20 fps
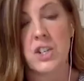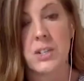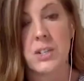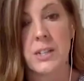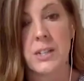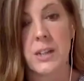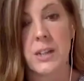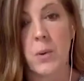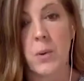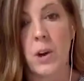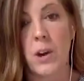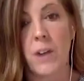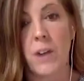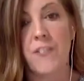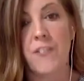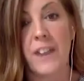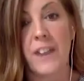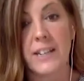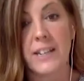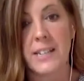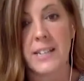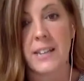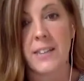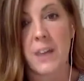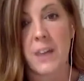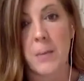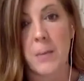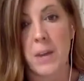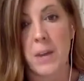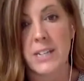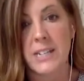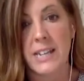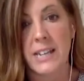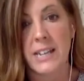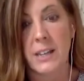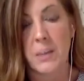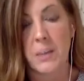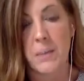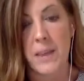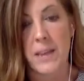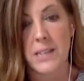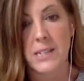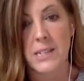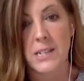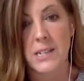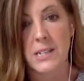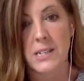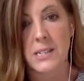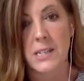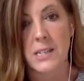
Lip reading: that were affecting them on a daily basis.